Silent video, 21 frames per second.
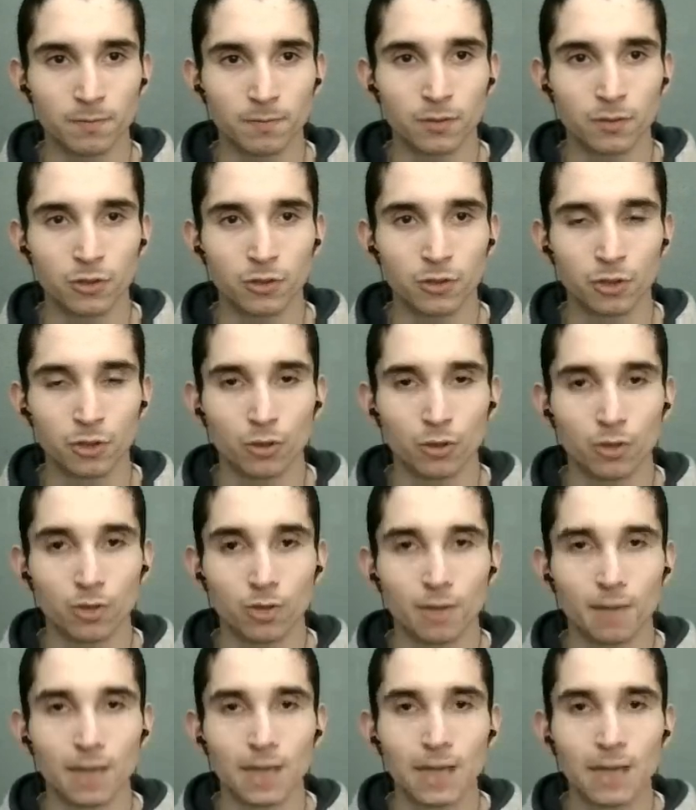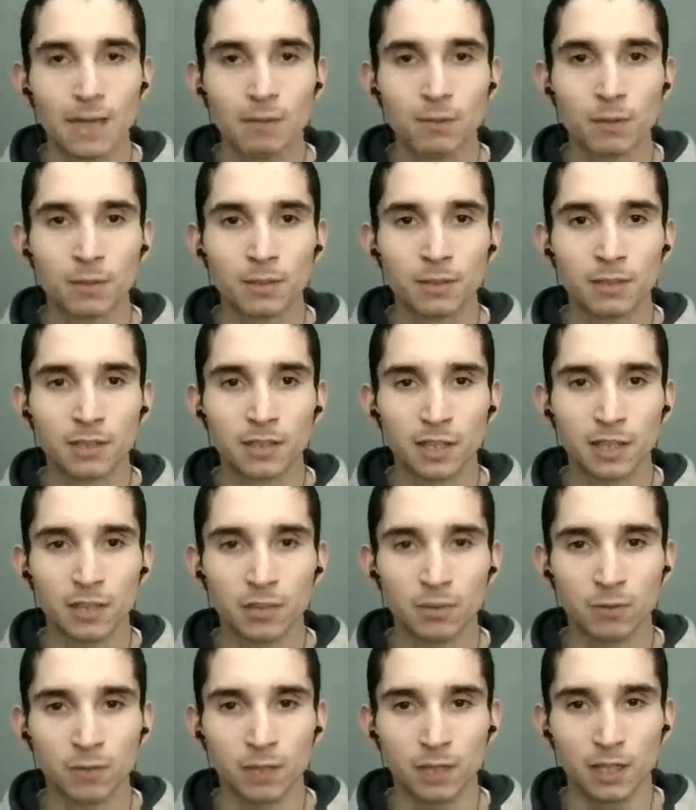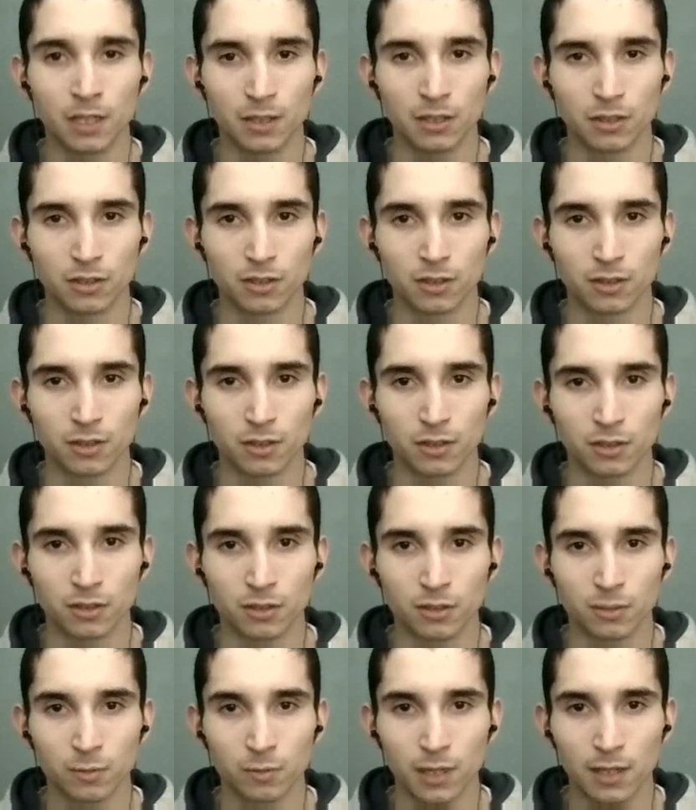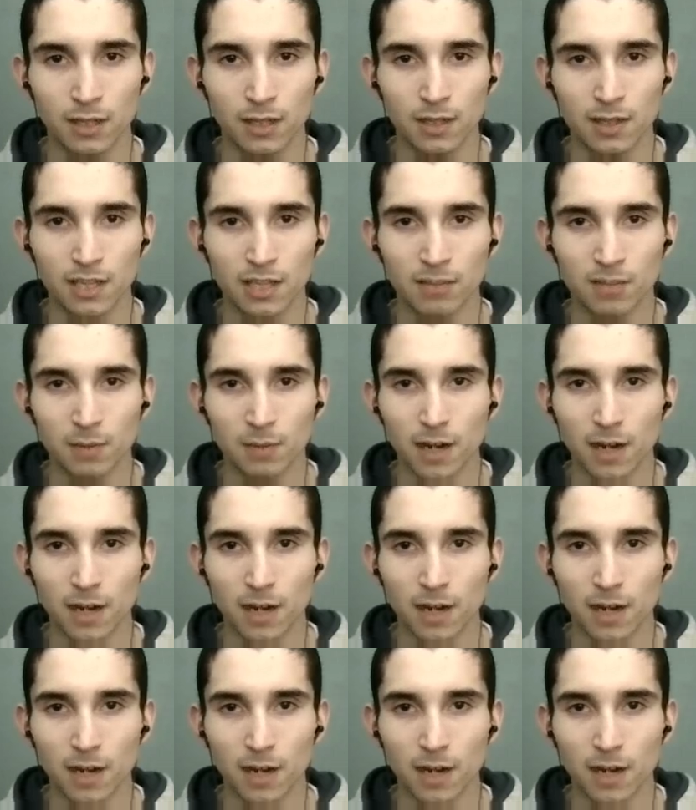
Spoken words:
So the main implementation, really, just to read this bit,